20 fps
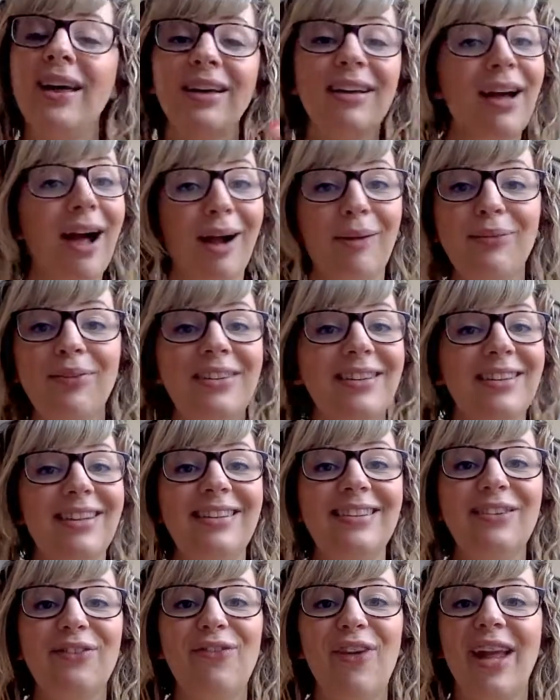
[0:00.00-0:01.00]
come to
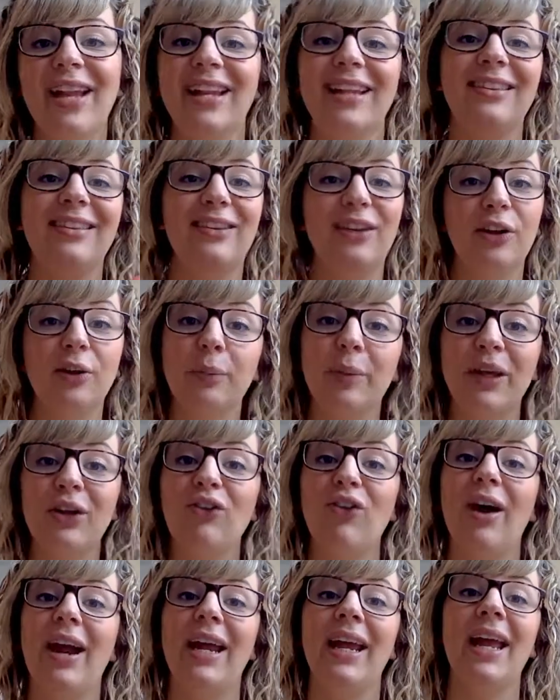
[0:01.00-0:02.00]
this event, it's going to be
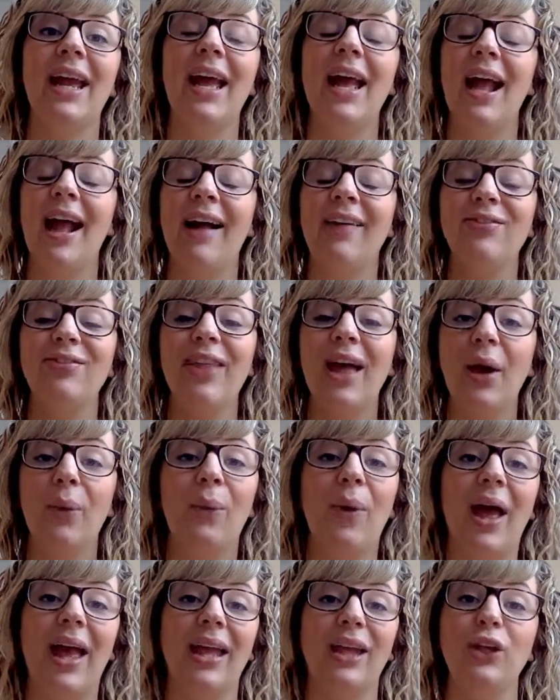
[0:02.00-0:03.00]
great. And that
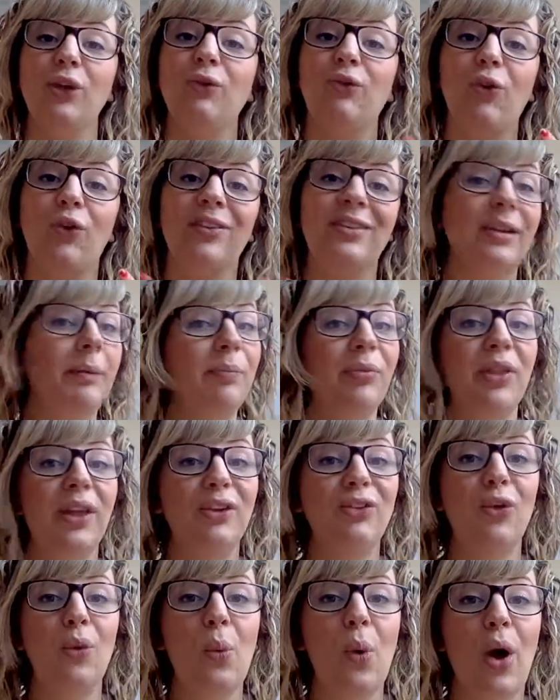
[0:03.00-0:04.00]
way you've got
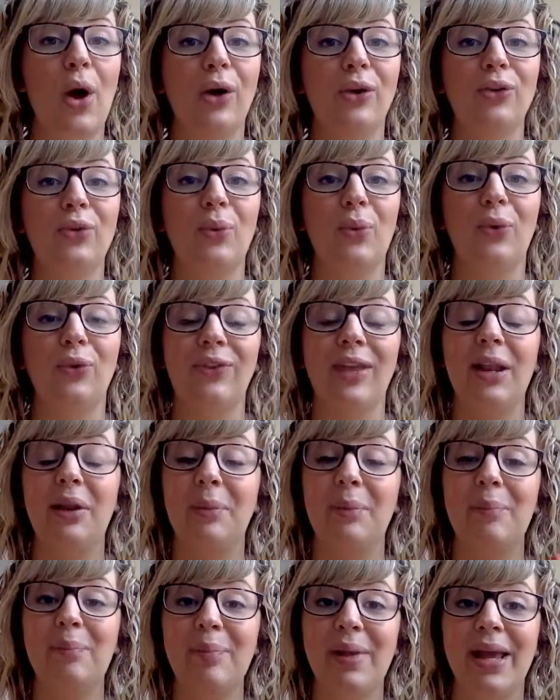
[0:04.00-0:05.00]
something to work towards and
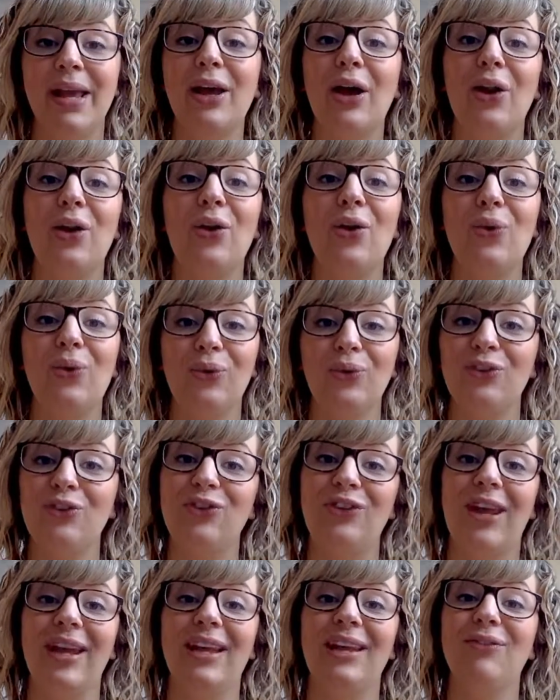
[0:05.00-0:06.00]
a big launch
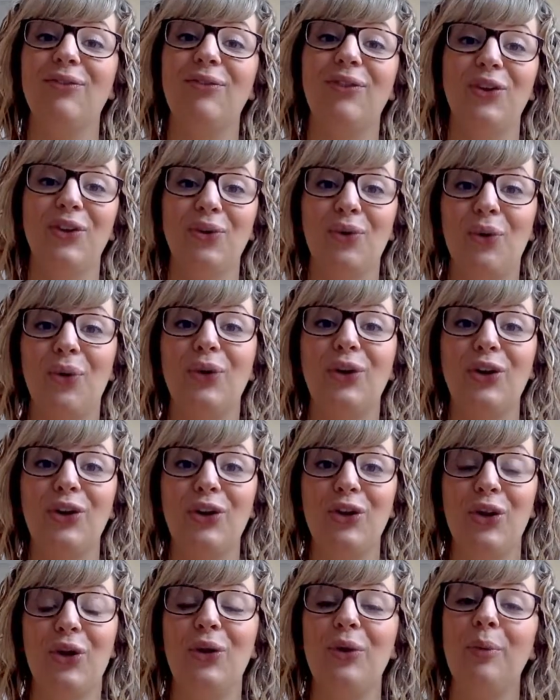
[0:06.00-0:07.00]
date for your
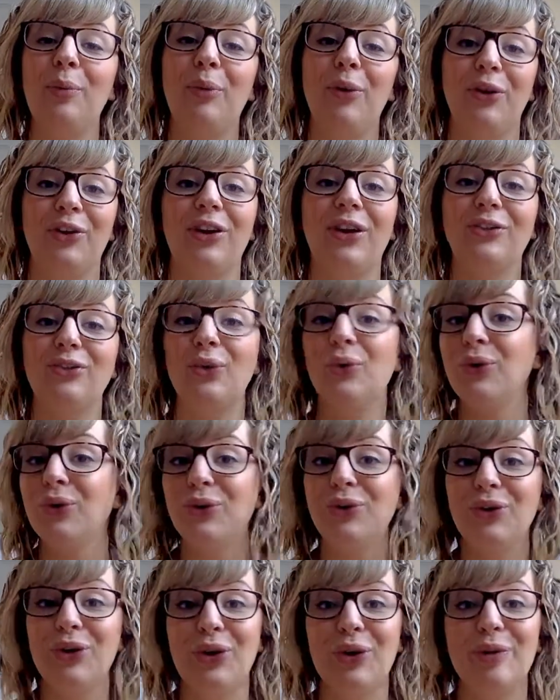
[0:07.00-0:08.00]
new product or
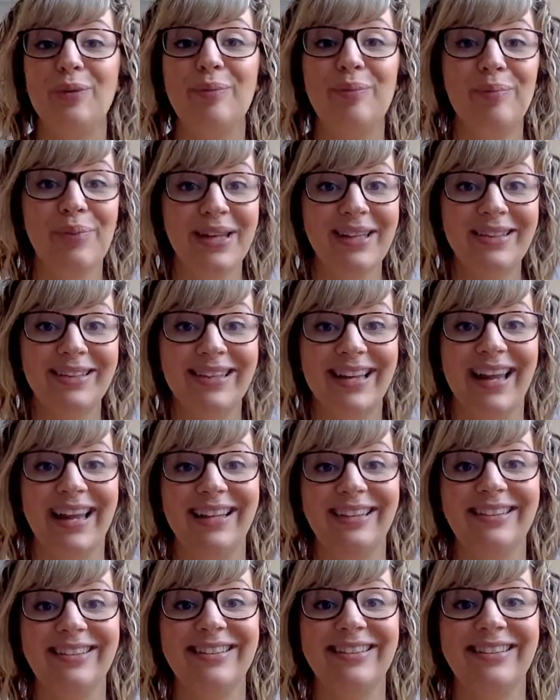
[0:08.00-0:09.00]
your new business.